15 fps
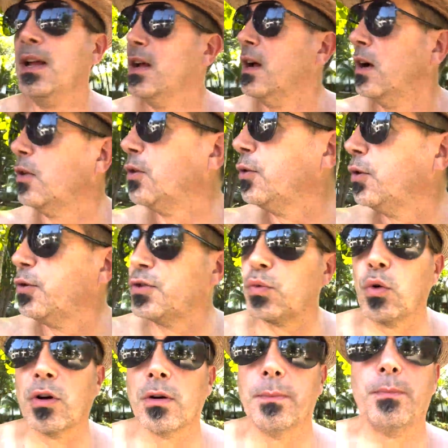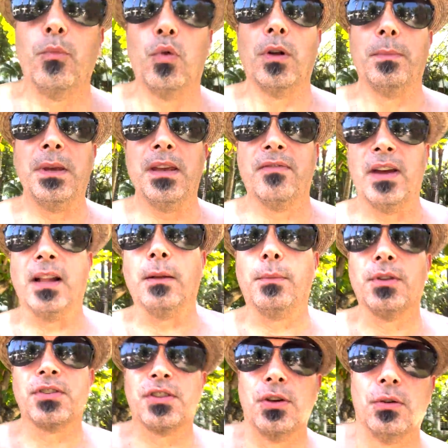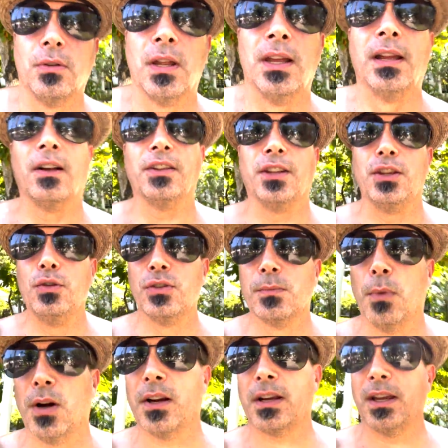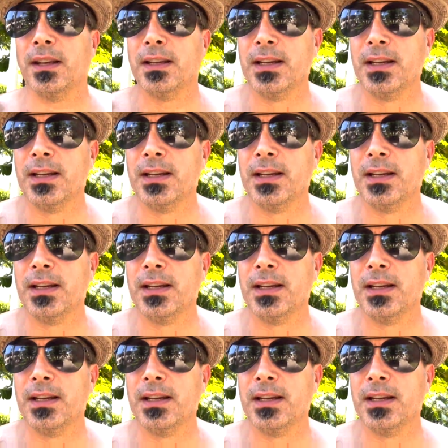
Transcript: Although those were, will be available soon on the used market.